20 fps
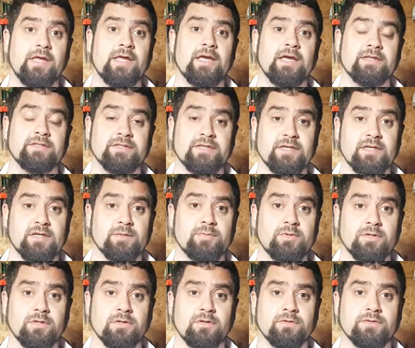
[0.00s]
and to get up
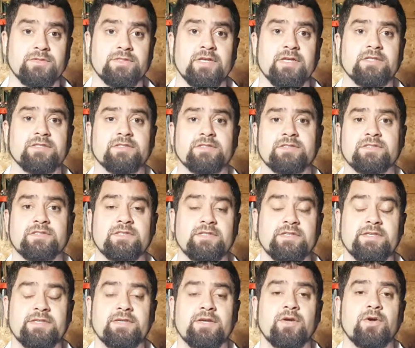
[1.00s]
close and to
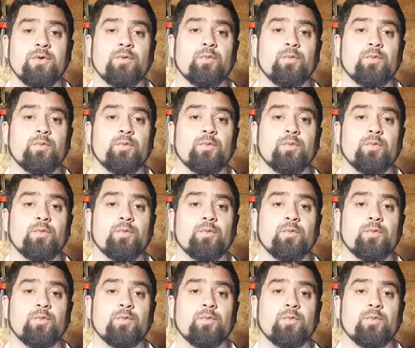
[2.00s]
see